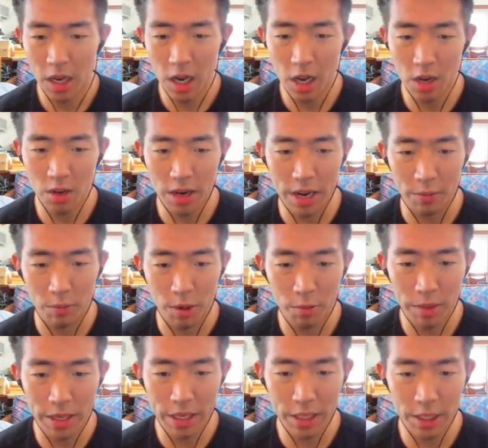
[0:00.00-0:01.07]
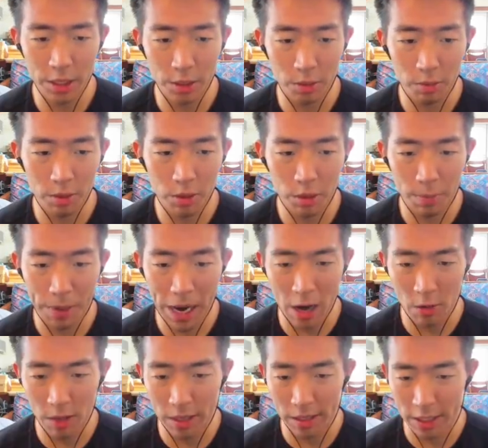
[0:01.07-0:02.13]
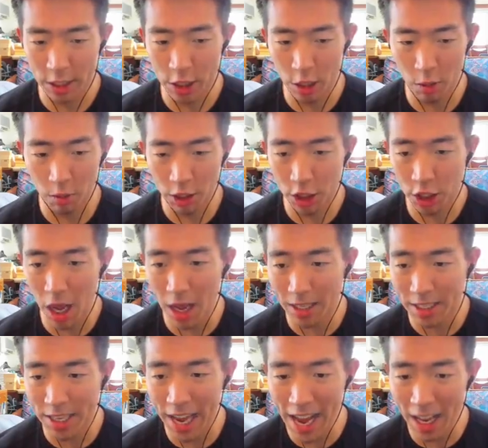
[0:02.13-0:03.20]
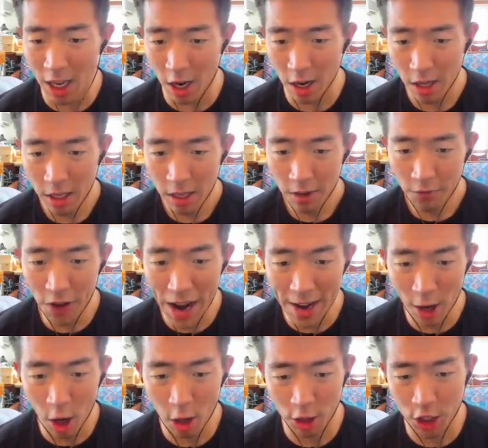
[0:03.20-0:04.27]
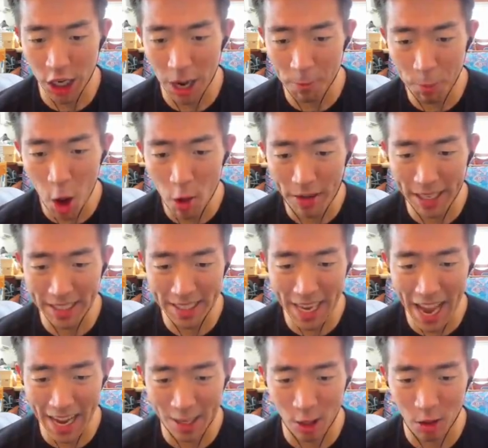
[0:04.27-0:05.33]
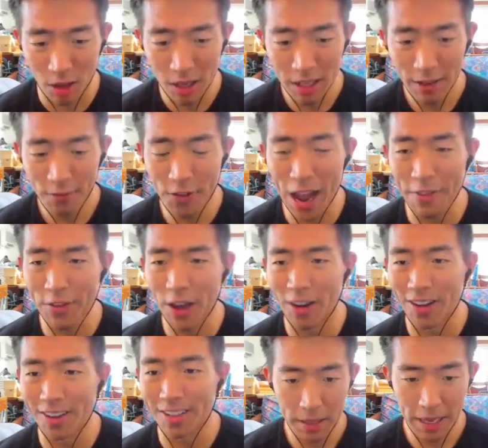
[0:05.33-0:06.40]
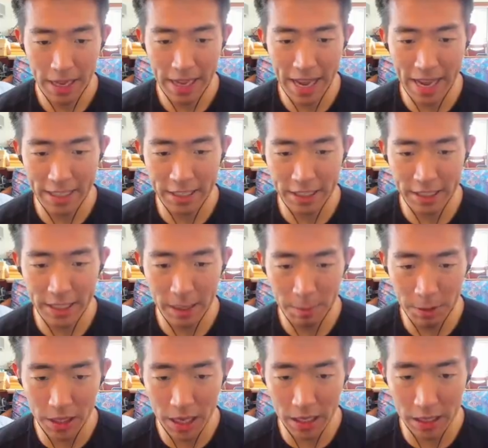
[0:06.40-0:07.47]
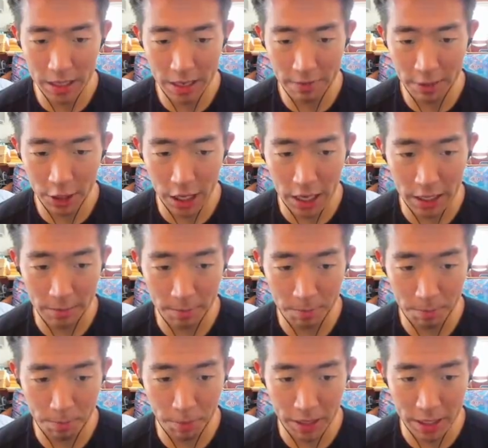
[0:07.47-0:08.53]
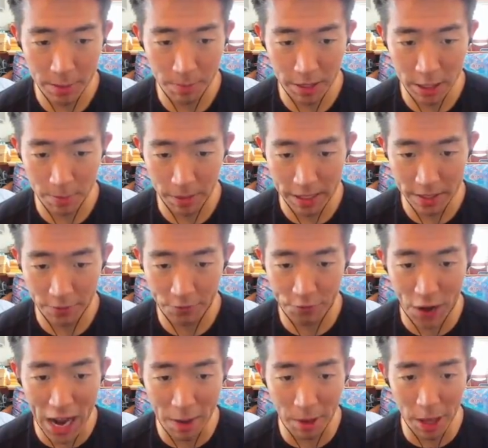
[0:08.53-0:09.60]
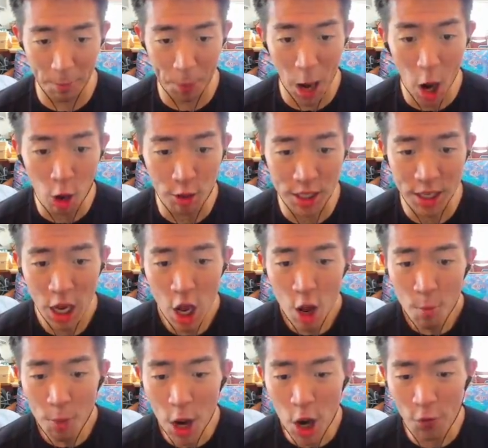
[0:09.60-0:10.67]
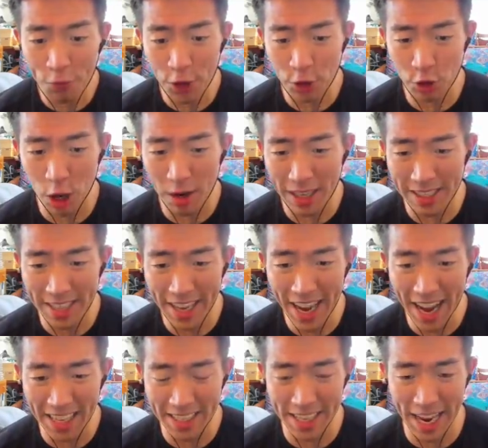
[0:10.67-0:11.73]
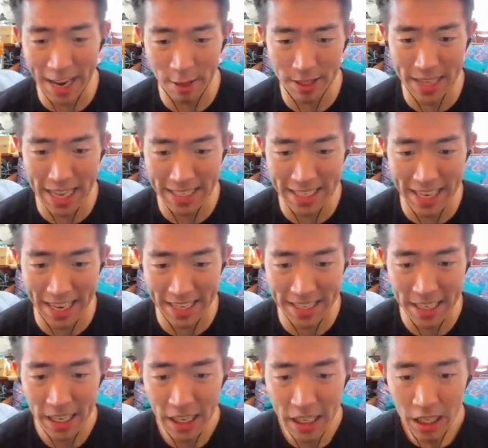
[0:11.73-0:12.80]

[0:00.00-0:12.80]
All right, what are we gonna do? We're doing a power run. Let's do it with Sean Taylor. Find a hole, Sean. Broken tackle. 5 yards. Play action. Deep shot. Let's give it a shot. Blitz, blitz, blitz. Find him on the post. Beautiful throw to Deion Sanders. That's 6.